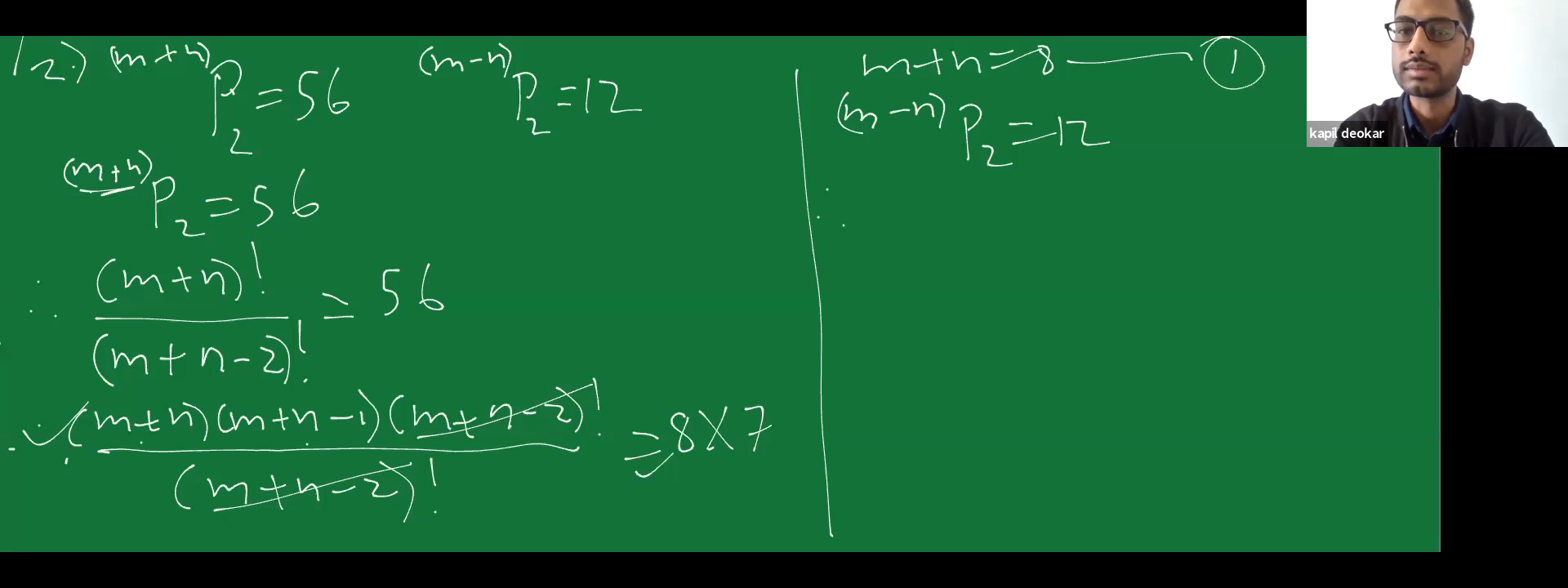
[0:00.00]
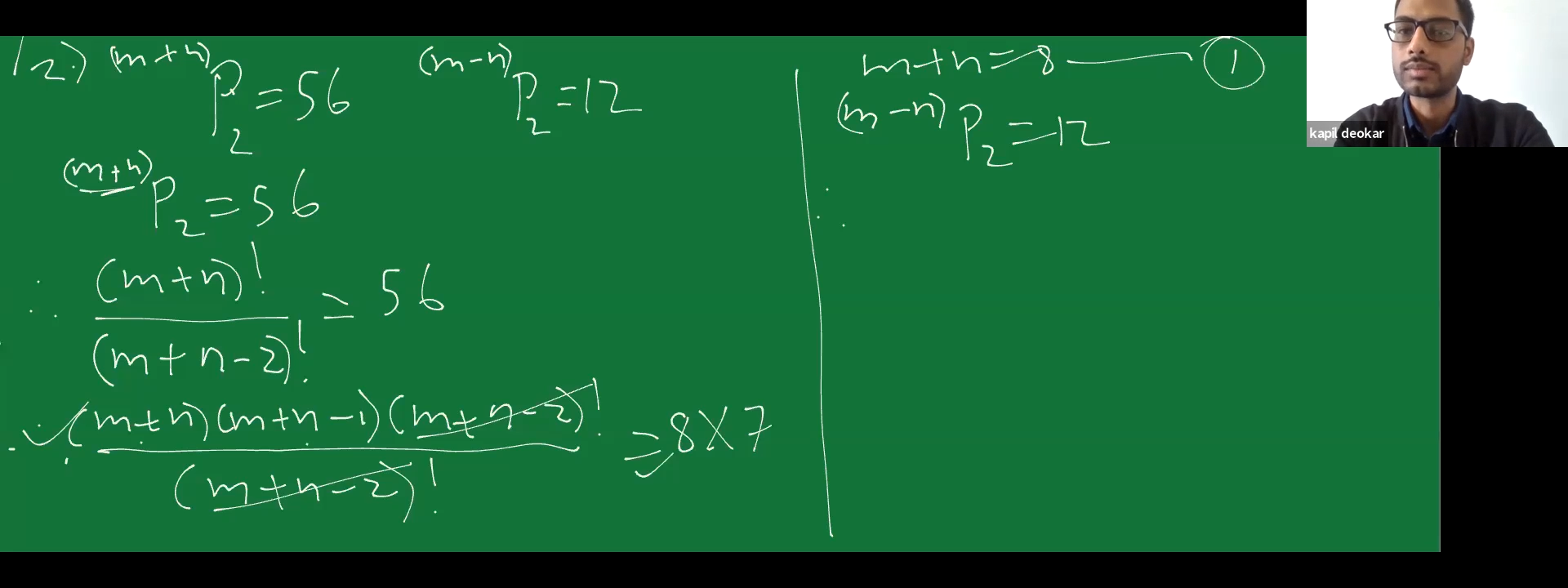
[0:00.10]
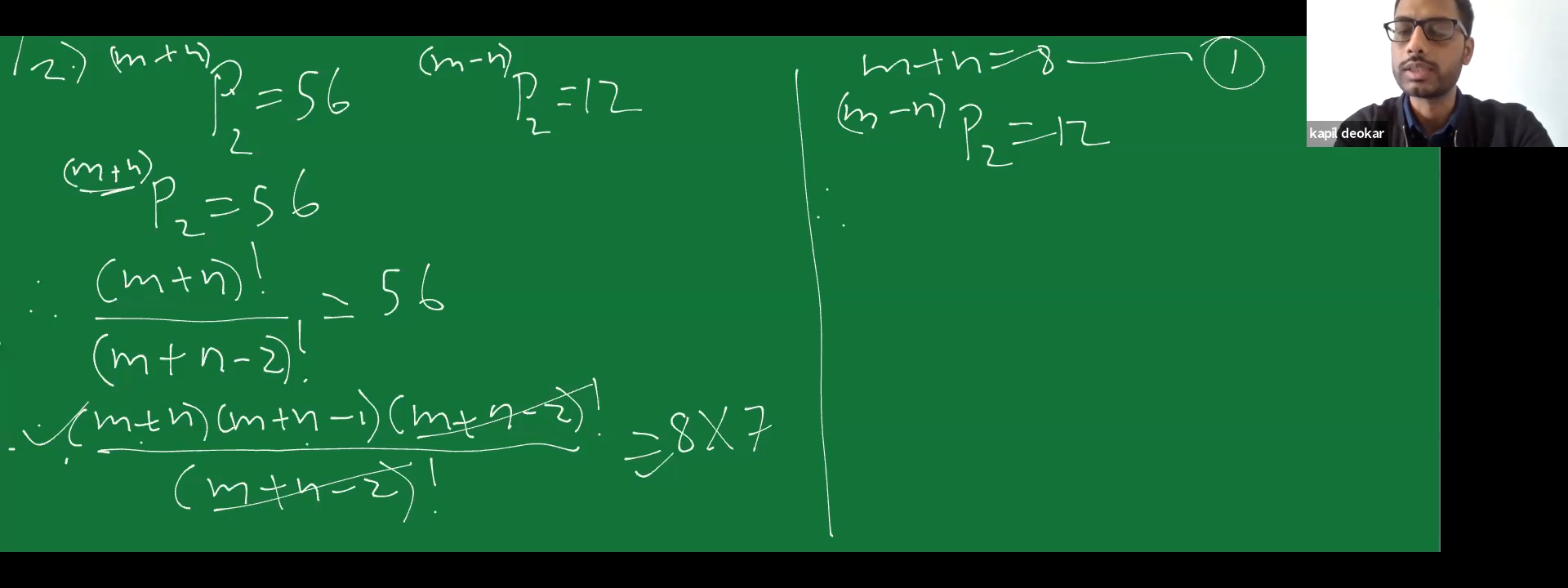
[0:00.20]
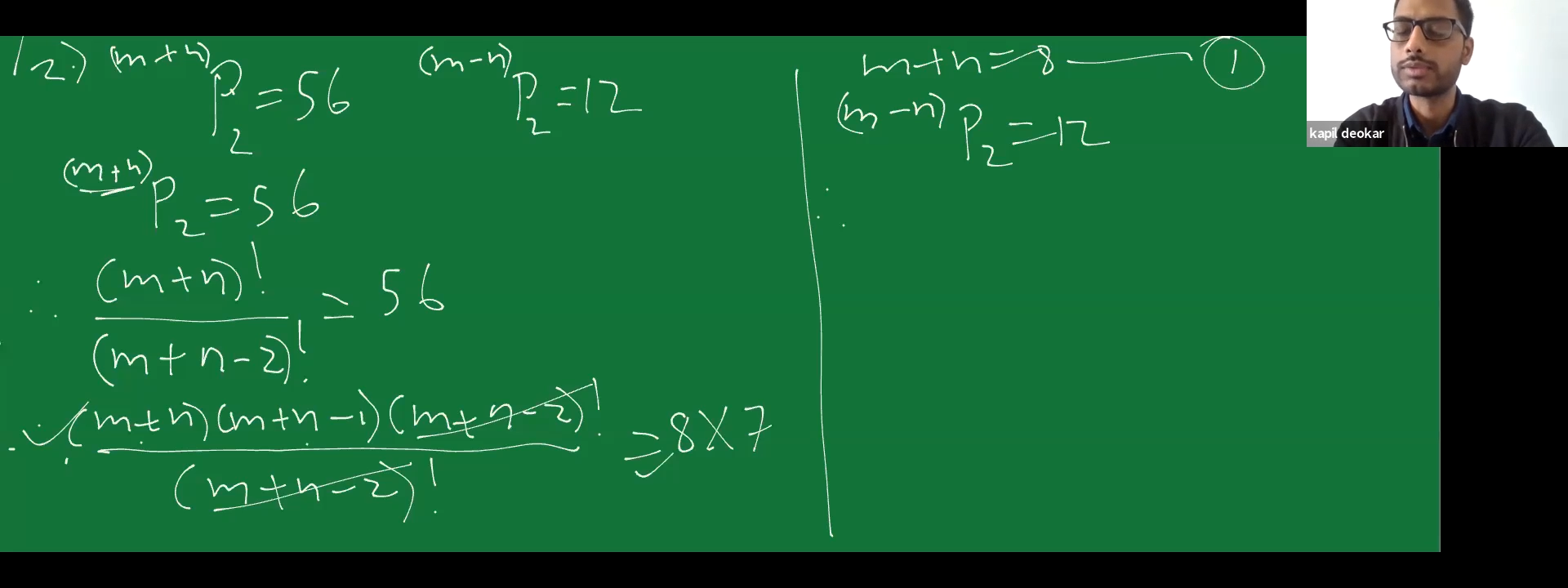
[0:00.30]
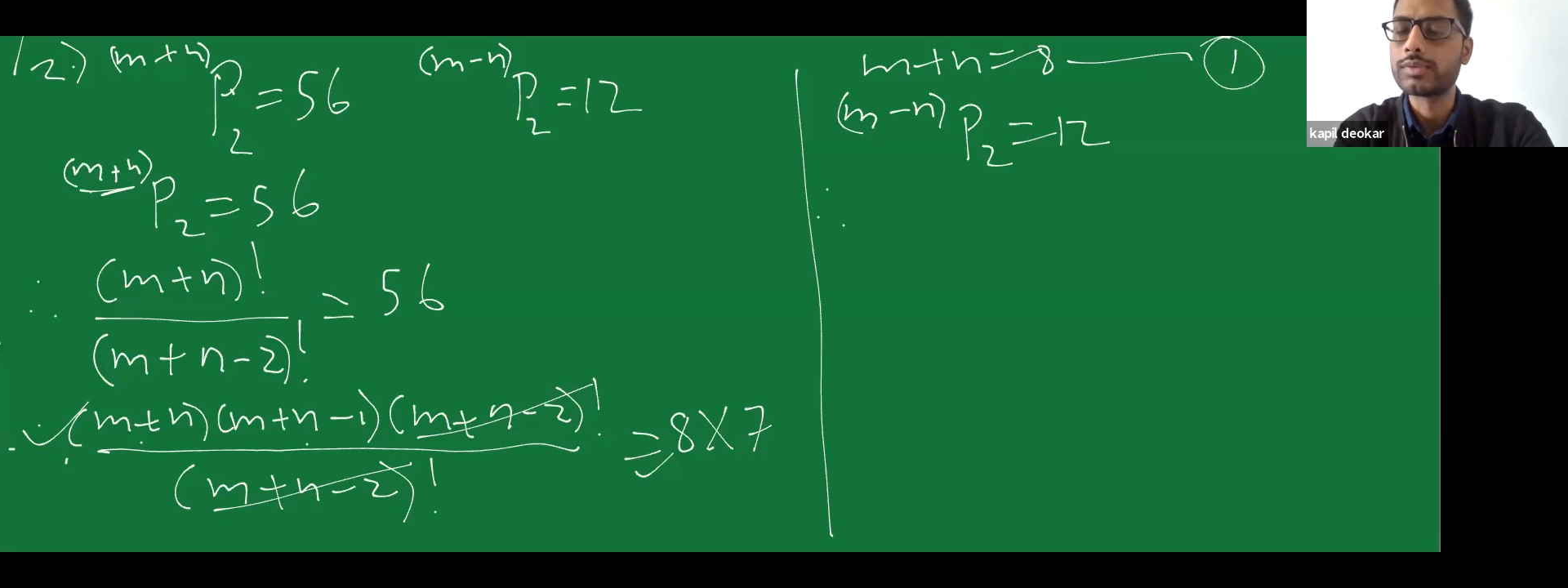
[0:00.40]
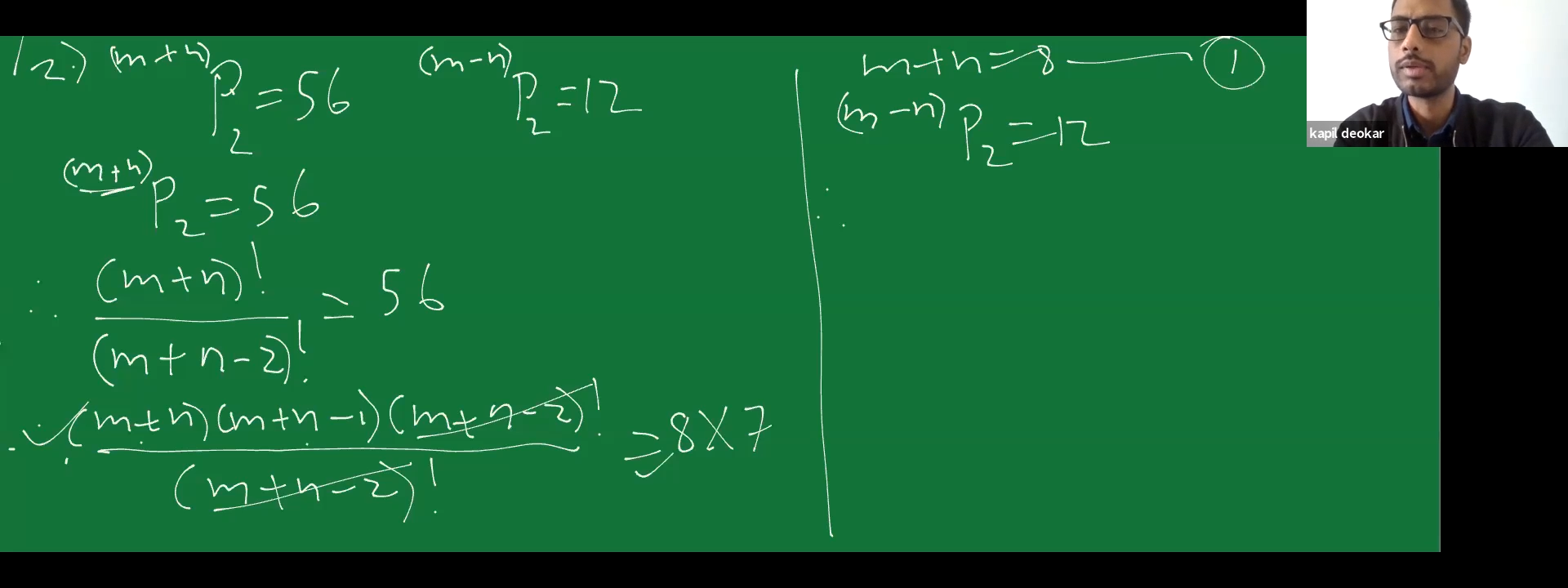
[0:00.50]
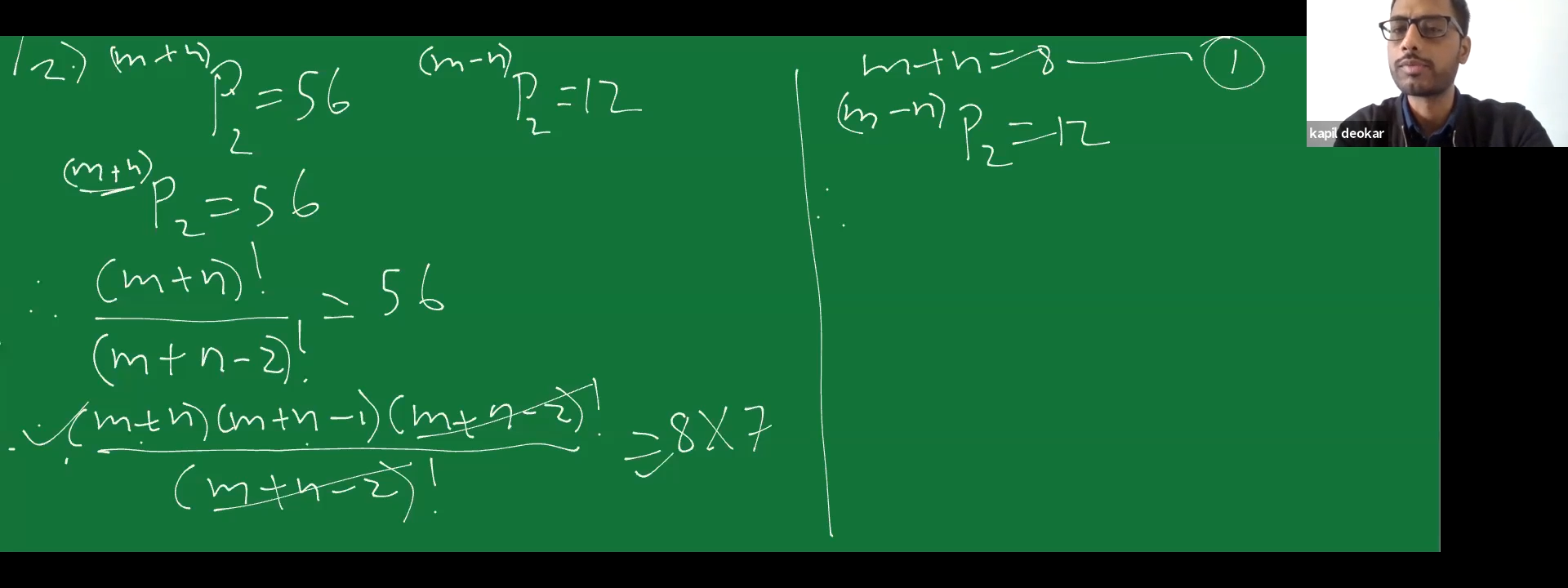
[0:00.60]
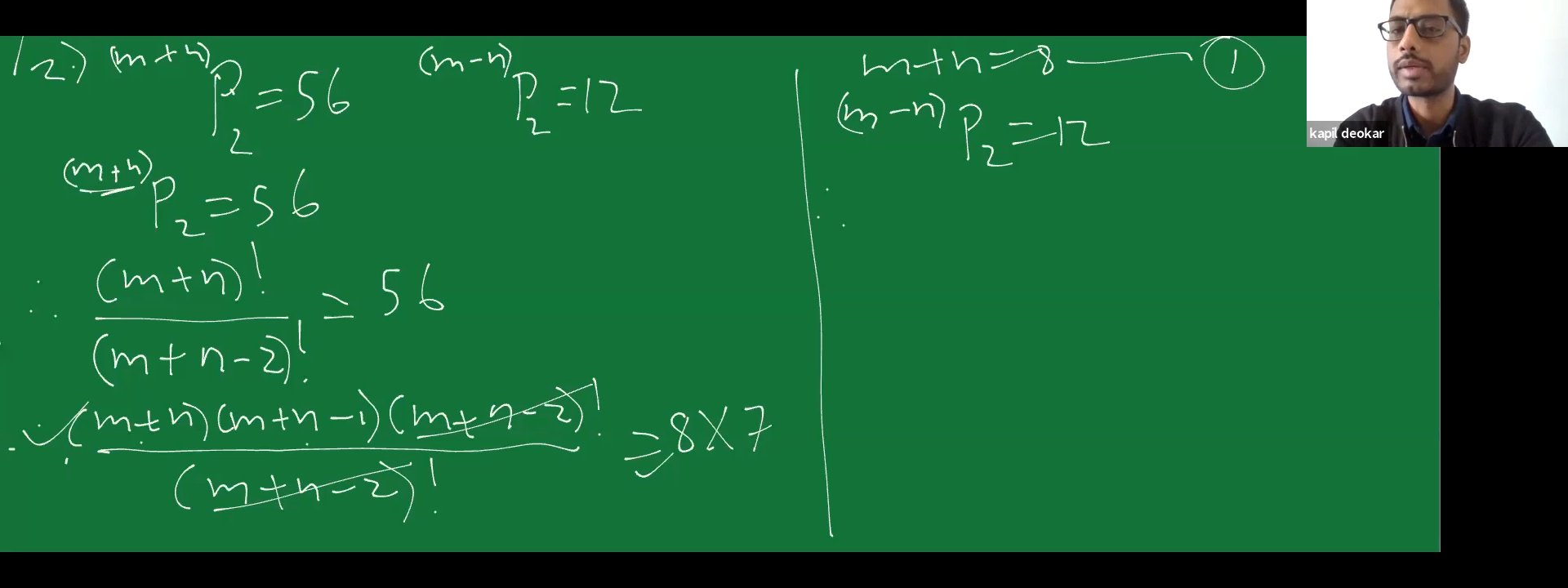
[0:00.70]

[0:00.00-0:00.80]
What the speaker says: What is formula